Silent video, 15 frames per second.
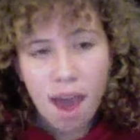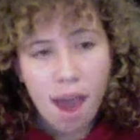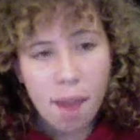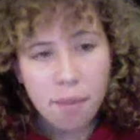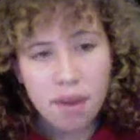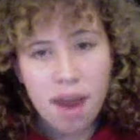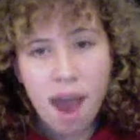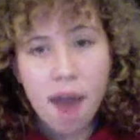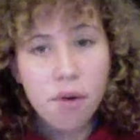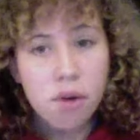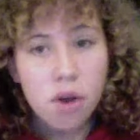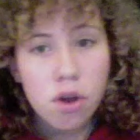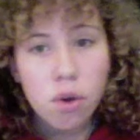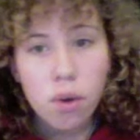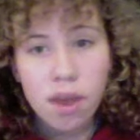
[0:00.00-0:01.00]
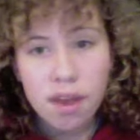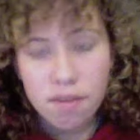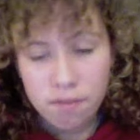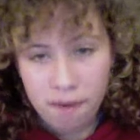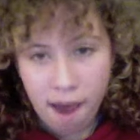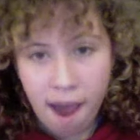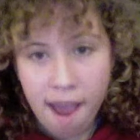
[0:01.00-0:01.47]
I mean, I don't know,
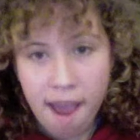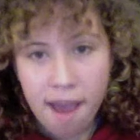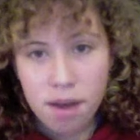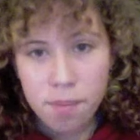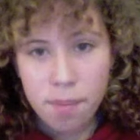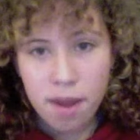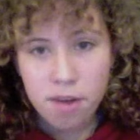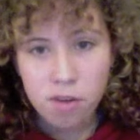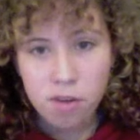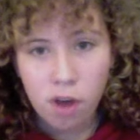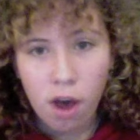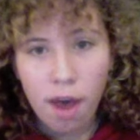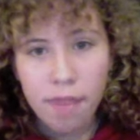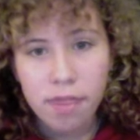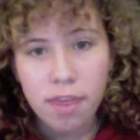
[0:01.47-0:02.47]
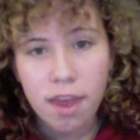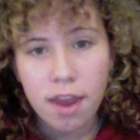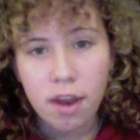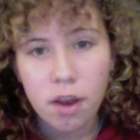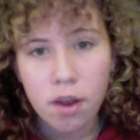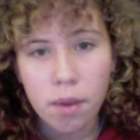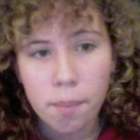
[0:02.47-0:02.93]
if I hadn't been taught
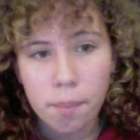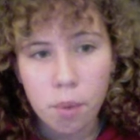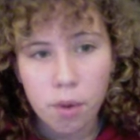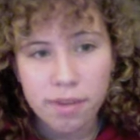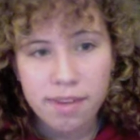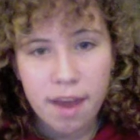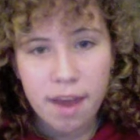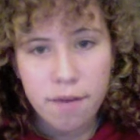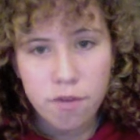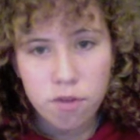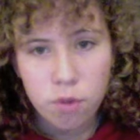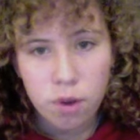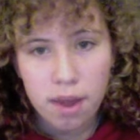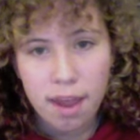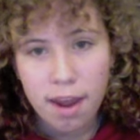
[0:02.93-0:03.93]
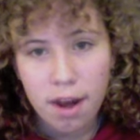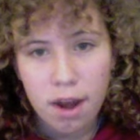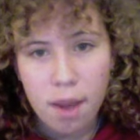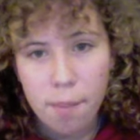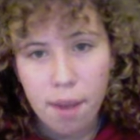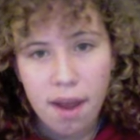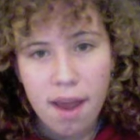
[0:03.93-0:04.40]
that boys have short hair,
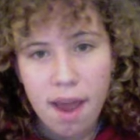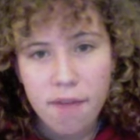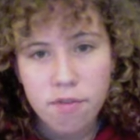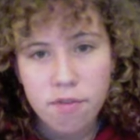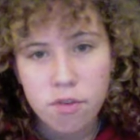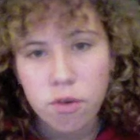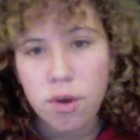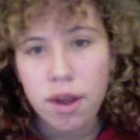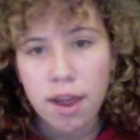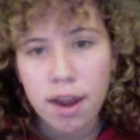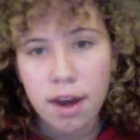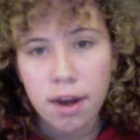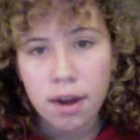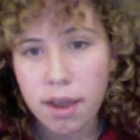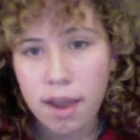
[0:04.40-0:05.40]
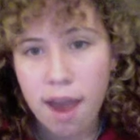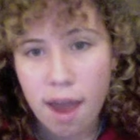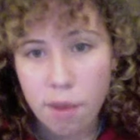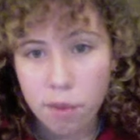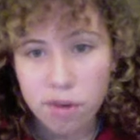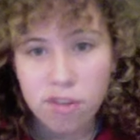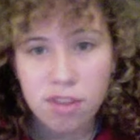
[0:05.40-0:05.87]
I might have short hair. I
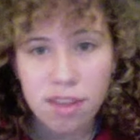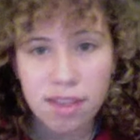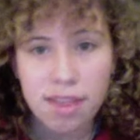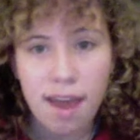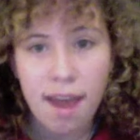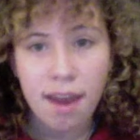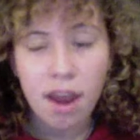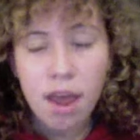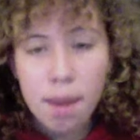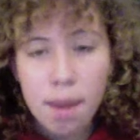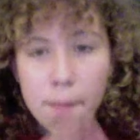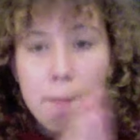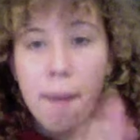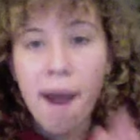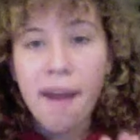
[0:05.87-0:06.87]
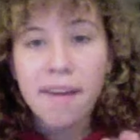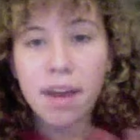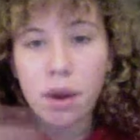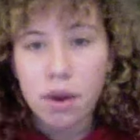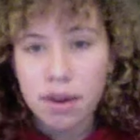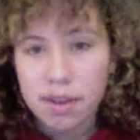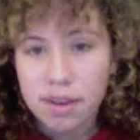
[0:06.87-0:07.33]
wish that that
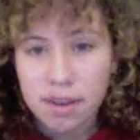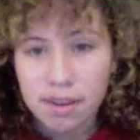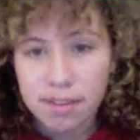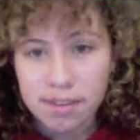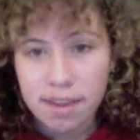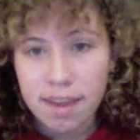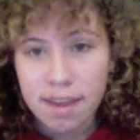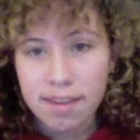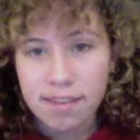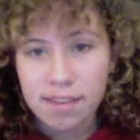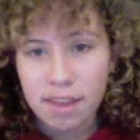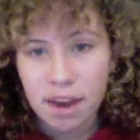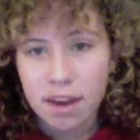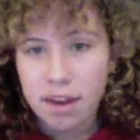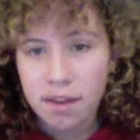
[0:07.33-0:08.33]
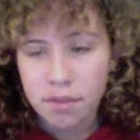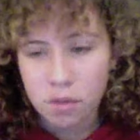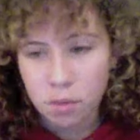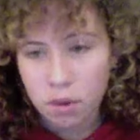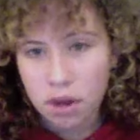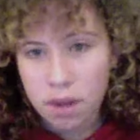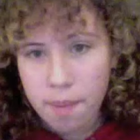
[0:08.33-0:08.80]
binary didn't exist, that I didn't have to
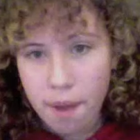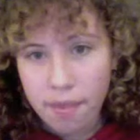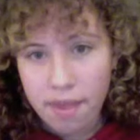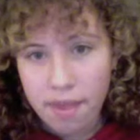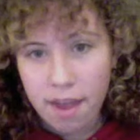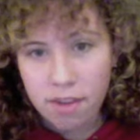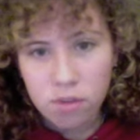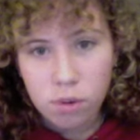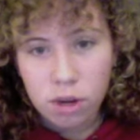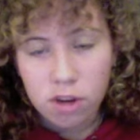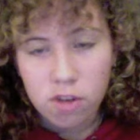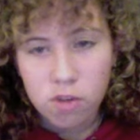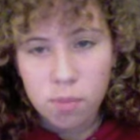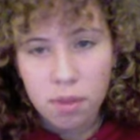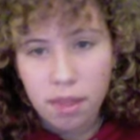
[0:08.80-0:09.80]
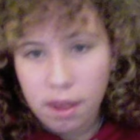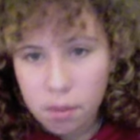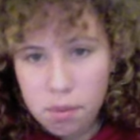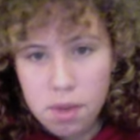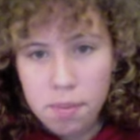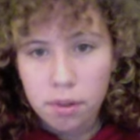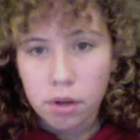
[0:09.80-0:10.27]
worry about that, so it could just be like
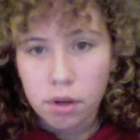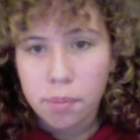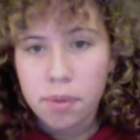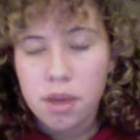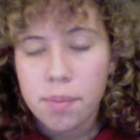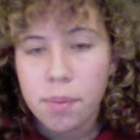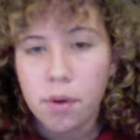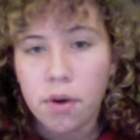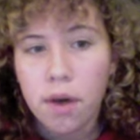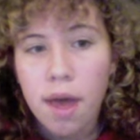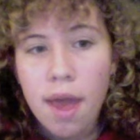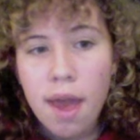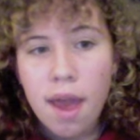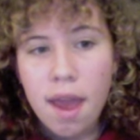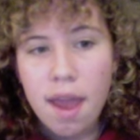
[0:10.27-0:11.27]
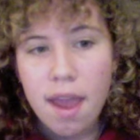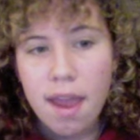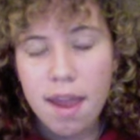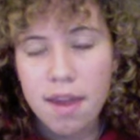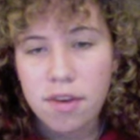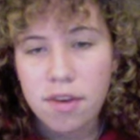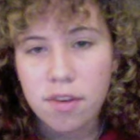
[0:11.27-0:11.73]
people are people,
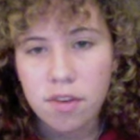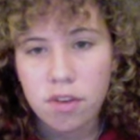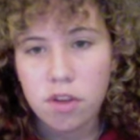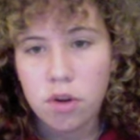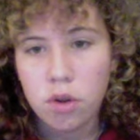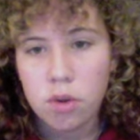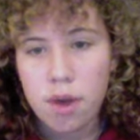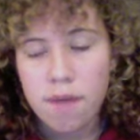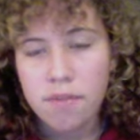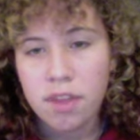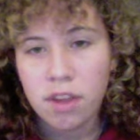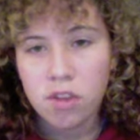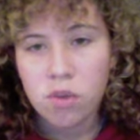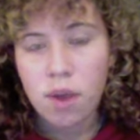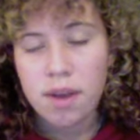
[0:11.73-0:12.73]
and, you know, you have things to